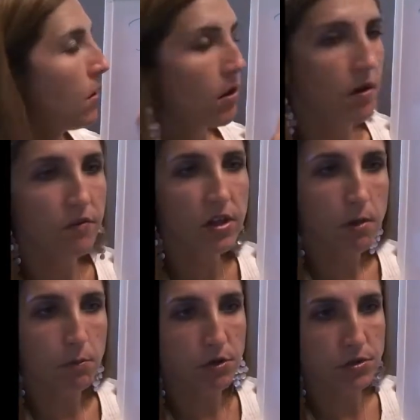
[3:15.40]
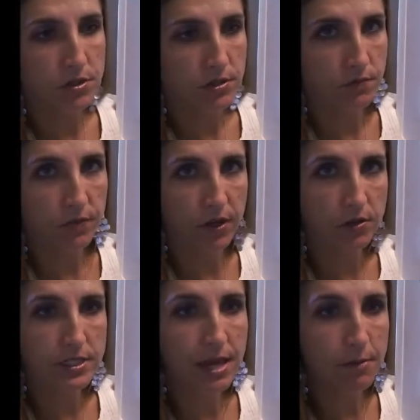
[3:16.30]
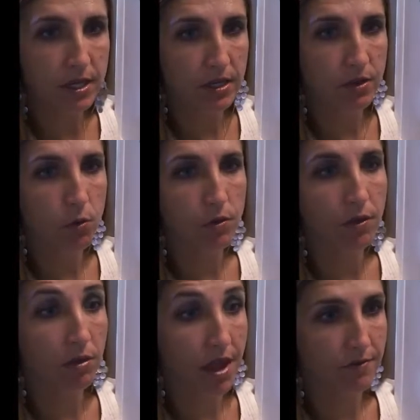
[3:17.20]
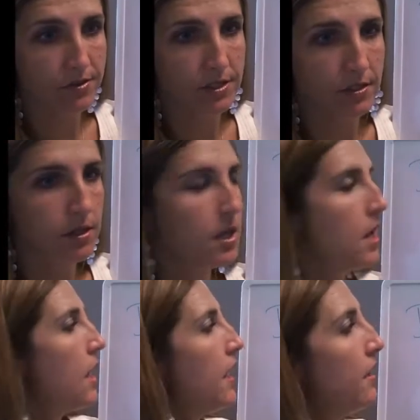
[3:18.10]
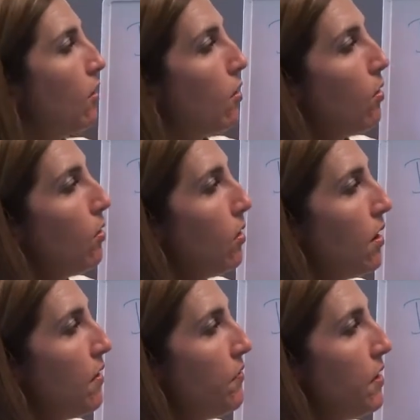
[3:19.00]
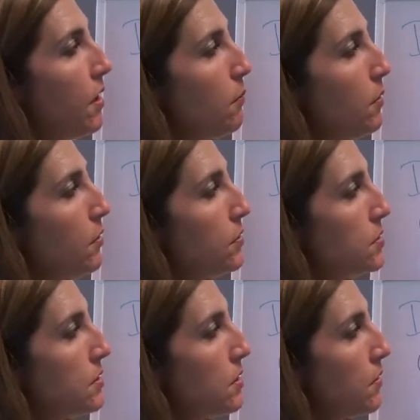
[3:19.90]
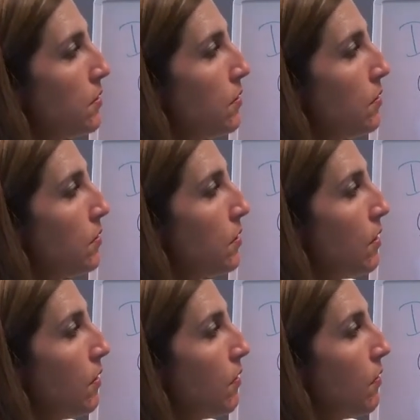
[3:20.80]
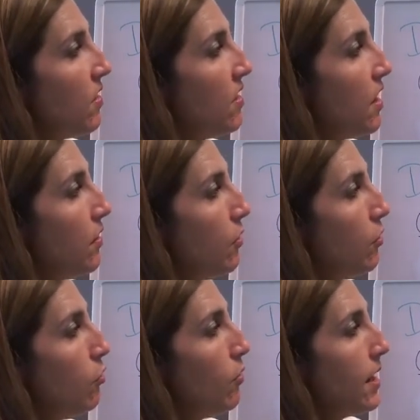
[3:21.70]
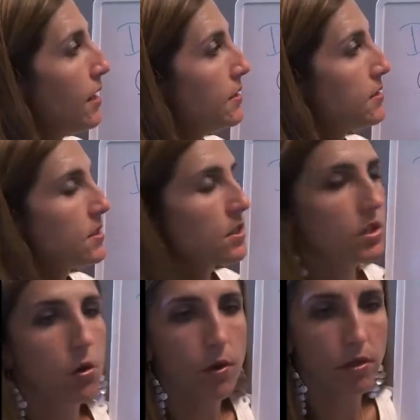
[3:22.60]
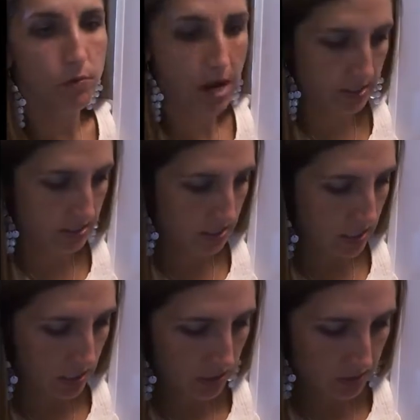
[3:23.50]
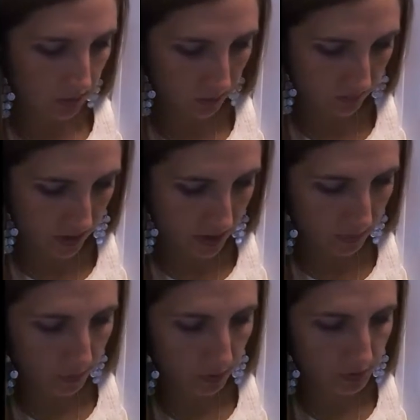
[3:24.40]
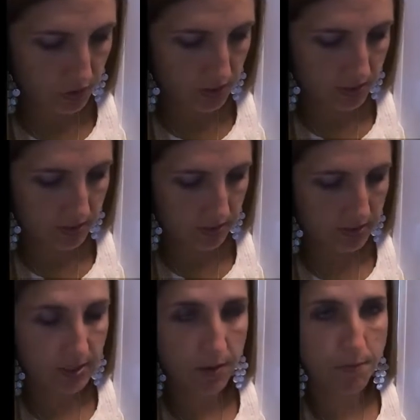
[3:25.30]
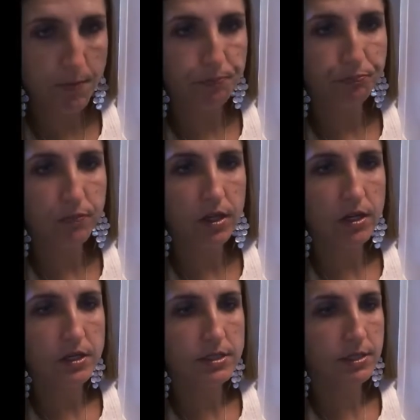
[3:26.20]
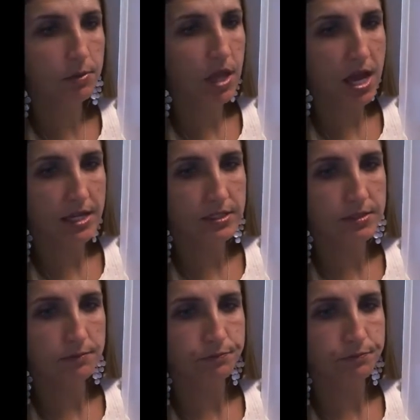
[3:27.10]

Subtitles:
of the numbers that are debited go on the left, and all of the numbers that are credits go on the right. So if I purchase some supplies